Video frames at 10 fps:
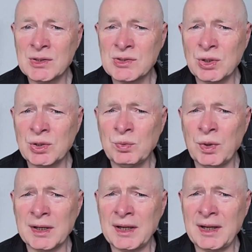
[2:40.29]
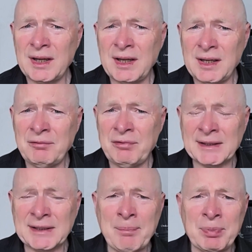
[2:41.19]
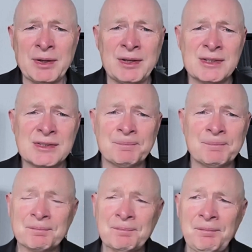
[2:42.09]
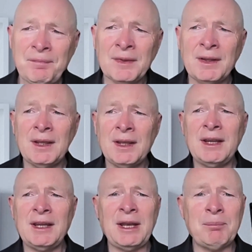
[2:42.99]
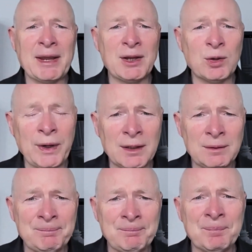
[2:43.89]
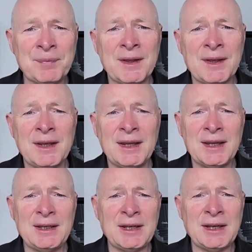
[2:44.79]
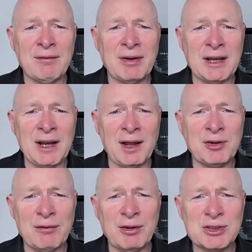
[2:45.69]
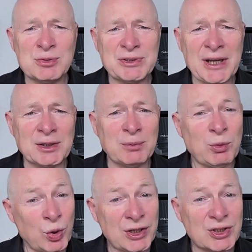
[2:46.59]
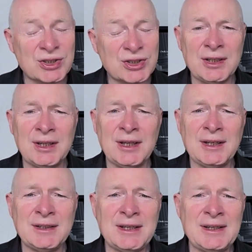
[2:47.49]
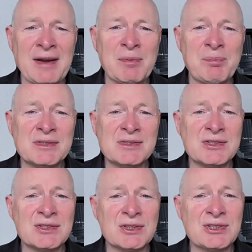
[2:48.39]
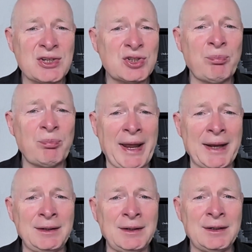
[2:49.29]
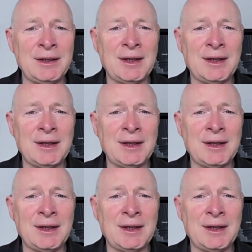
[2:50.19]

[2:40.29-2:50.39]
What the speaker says: So what in fact happened is he didn't make a will. He didn't have any life cover to protect the mortgage, didn't have a business succession plan.